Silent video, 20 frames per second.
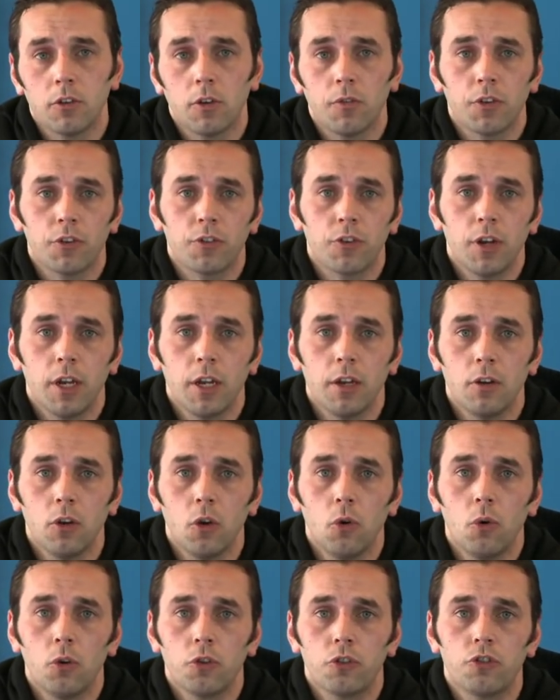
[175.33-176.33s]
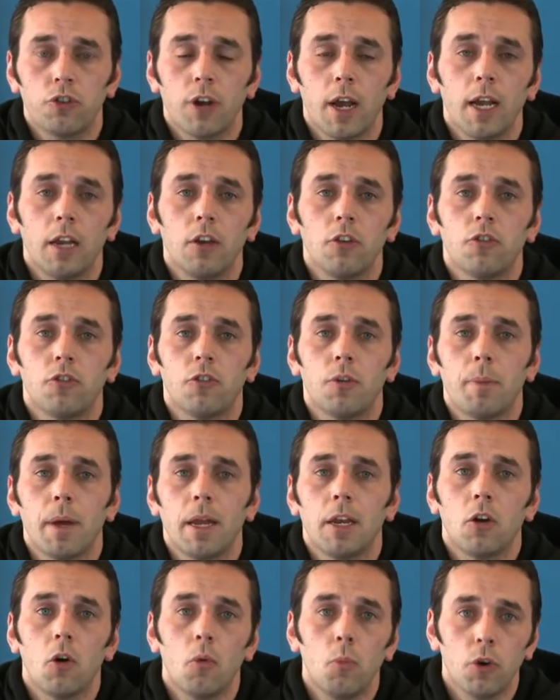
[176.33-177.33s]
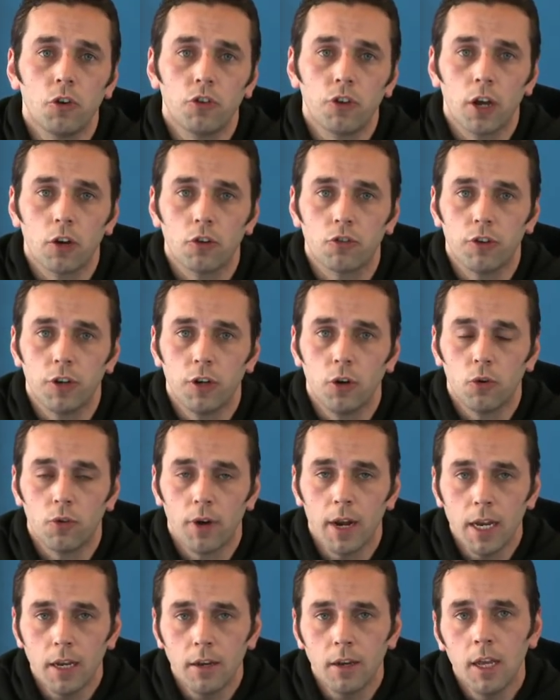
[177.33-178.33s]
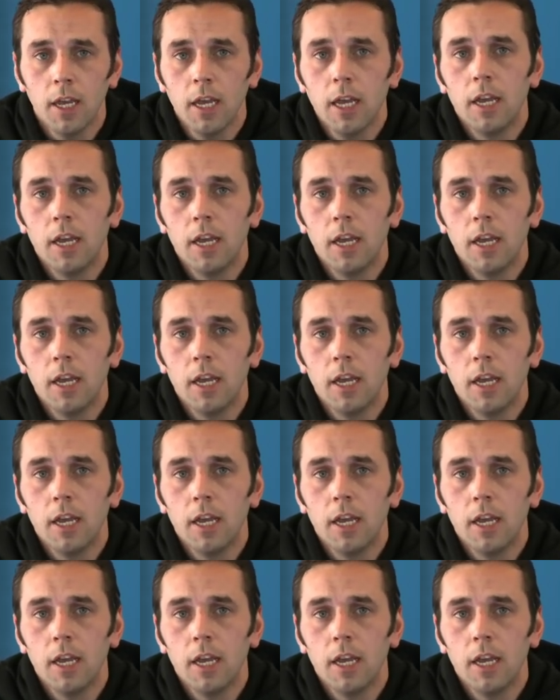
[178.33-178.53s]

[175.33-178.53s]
Obviously, laws change depending on which country you're in.